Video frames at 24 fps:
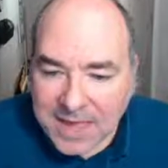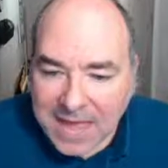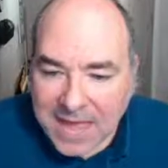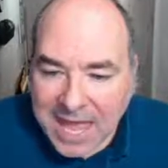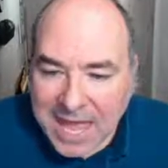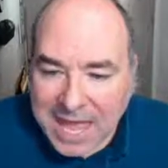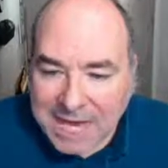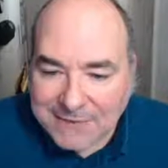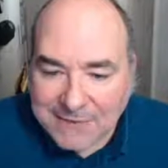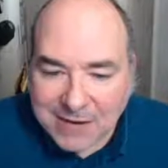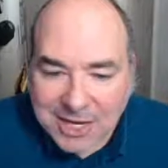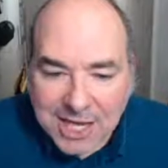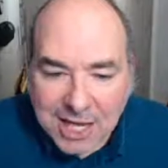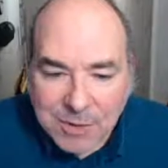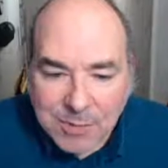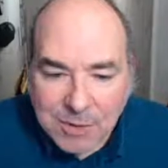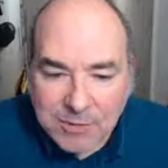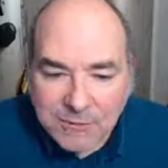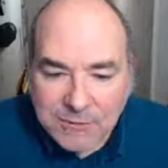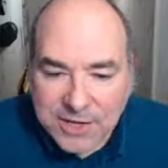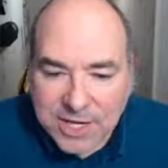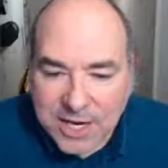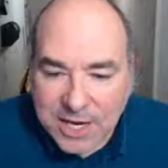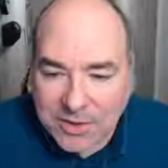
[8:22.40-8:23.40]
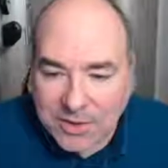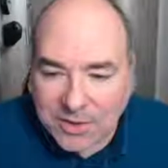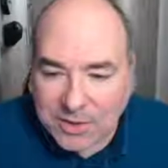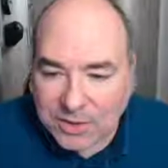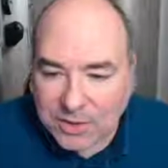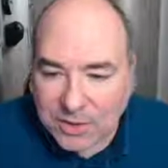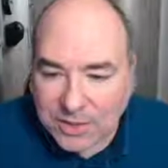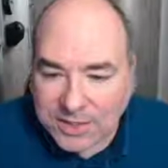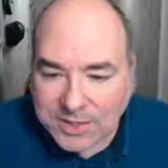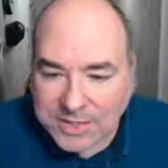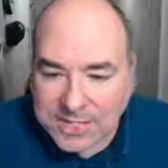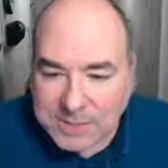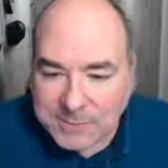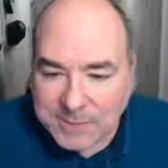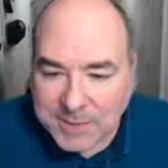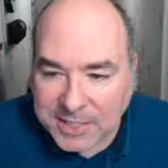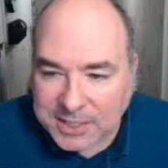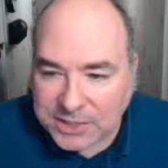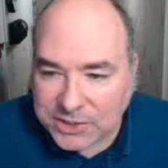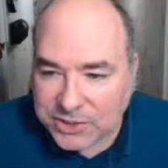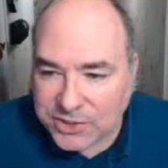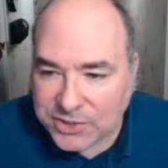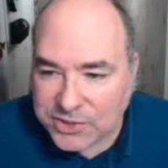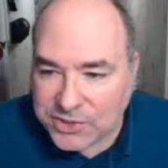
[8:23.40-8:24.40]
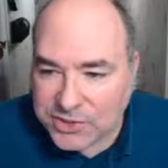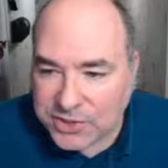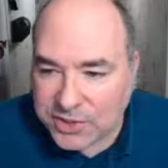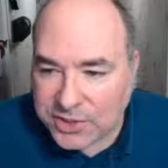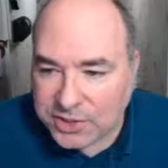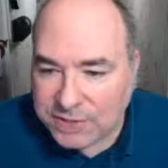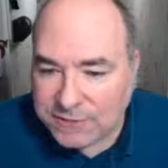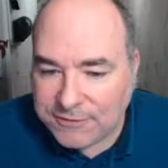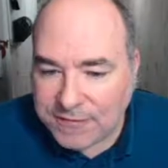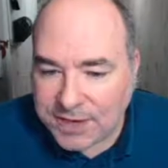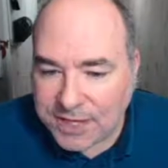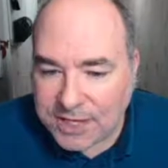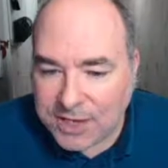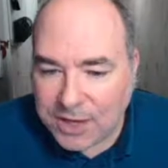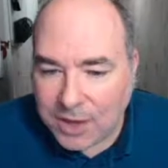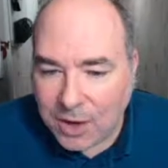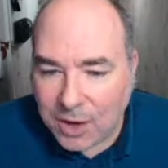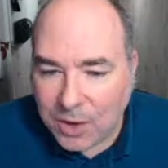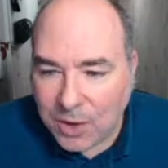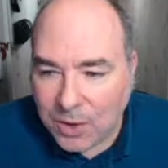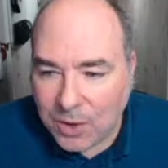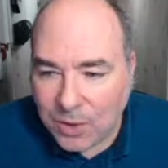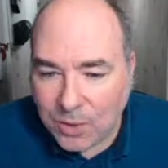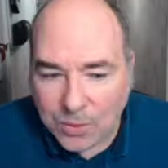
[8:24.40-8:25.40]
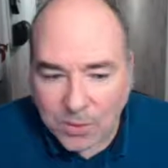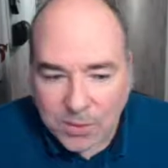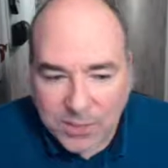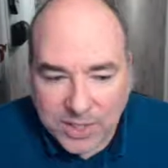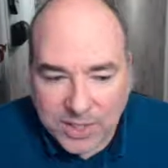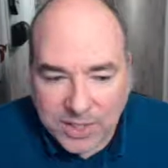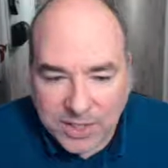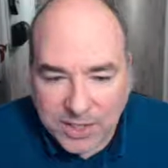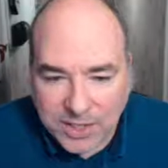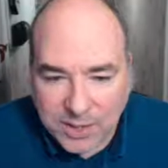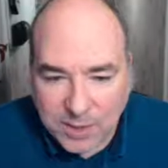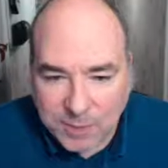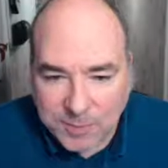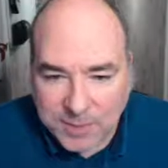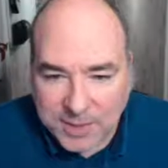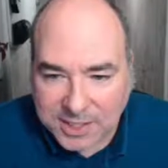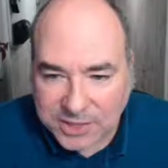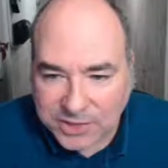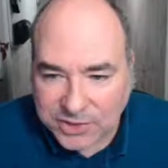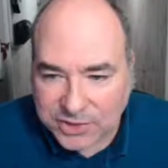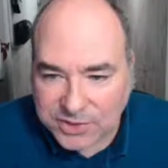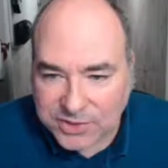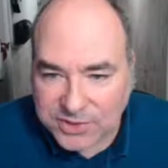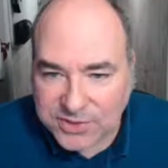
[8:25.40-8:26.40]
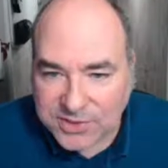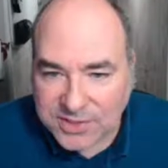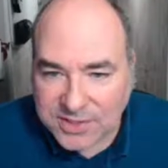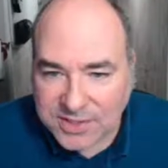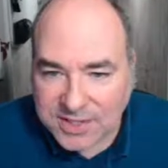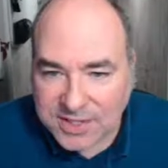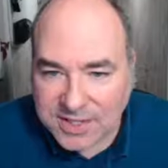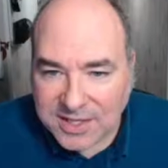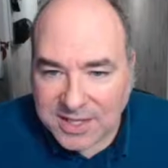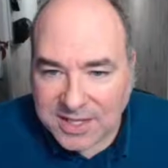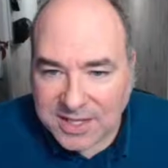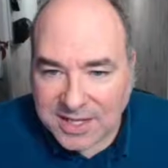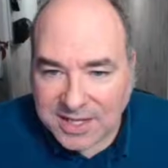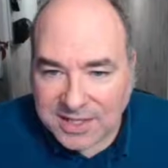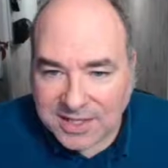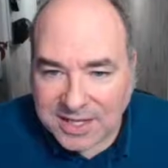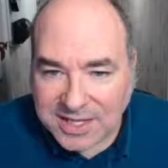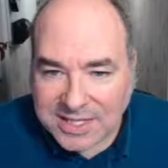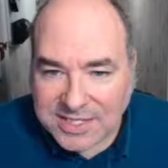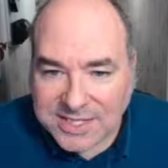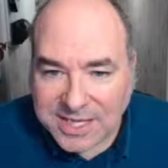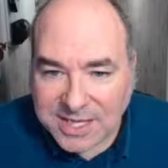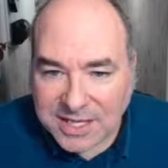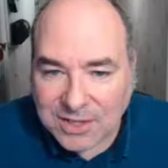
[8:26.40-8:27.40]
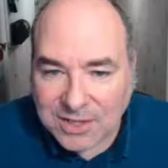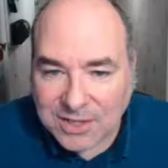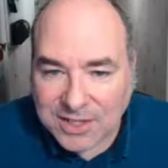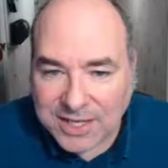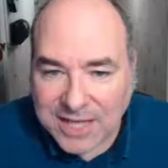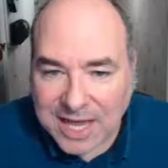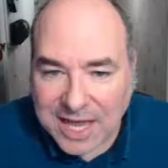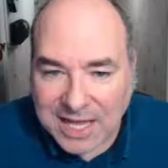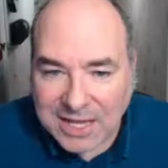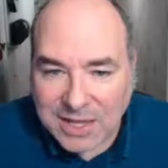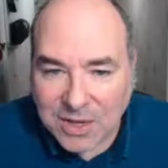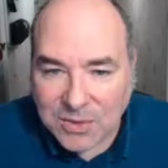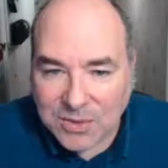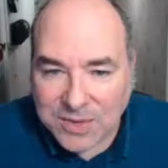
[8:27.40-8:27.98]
And if I come over here and look at these pictures, you're going to find, oh, really cute pictures. Let's take a look at Hello